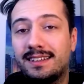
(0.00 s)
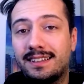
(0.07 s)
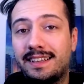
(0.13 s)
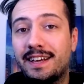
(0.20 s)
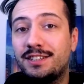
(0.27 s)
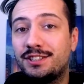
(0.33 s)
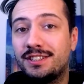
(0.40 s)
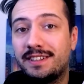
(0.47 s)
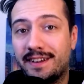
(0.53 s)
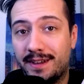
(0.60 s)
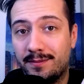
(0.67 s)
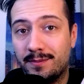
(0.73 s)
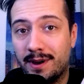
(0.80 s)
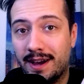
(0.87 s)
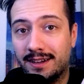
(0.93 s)
Genshin
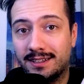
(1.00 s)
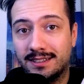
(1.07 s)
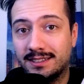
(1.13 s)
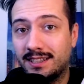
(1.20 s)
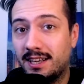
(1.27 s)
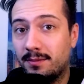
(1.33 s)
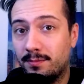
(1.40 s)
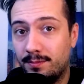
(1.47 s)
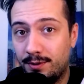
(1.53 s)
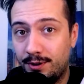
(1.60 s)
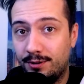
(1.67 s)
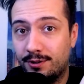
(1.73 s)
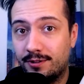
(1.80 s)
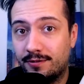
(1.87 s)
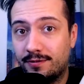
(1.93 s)
Impact is a
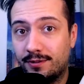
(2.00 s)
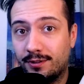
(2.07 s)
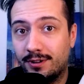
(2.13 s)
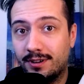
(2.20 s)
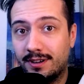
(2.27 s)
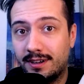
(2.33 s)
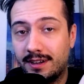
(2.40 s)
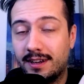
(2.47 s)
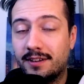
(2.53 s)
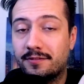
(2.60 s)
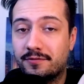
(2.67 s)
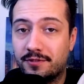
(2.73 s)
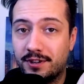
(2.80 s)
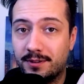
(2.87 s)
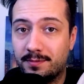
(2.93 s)
beautiful
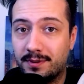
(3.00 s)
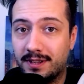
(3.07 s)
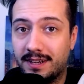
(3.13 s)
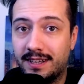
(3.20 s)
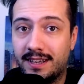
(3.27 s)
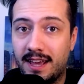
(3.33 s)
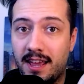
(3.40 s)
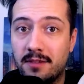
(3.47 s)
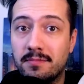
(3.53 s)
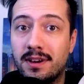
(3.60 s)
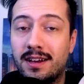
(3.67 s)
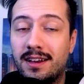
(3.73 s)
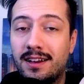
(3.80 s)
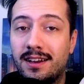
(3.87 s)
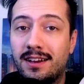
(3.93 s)
and free-to-play
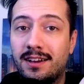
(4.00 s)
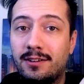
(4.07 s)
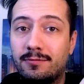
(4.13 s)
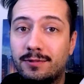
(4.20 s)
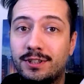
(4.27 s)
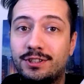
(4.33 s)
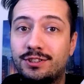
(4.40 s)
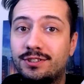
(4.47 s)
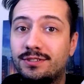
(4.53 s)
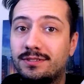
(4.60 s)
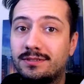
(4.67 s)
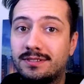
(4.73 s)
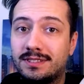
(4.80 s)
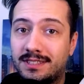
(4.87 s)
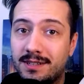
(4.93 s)
game which
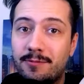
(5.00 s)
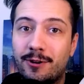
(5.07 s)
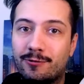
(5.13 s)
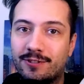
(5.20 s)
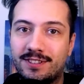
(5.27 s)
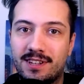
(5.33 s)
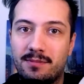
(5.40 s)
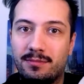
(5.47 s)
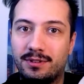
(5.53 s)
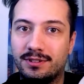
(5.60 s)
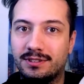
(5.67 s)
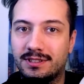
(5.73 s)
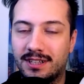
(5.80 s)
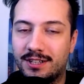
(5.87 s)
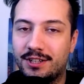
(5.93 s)
somewhat
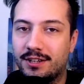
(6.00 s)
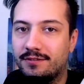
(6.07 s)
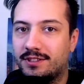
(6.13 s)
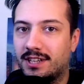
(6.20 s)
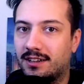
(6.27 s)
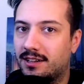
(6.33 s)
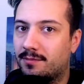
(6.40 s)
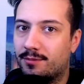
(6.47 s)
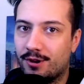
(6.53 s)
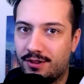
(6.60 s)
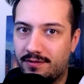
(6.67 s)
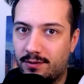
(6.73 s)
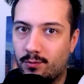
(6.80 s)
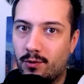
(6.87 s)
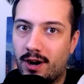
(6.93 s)
resembles Legend of Zelda
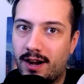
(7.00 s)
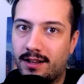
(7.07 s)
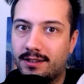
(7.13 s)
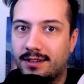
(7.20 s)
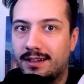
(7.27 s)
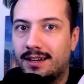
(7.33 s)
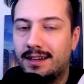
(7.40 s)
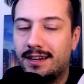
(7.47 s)
Breath of the Wild.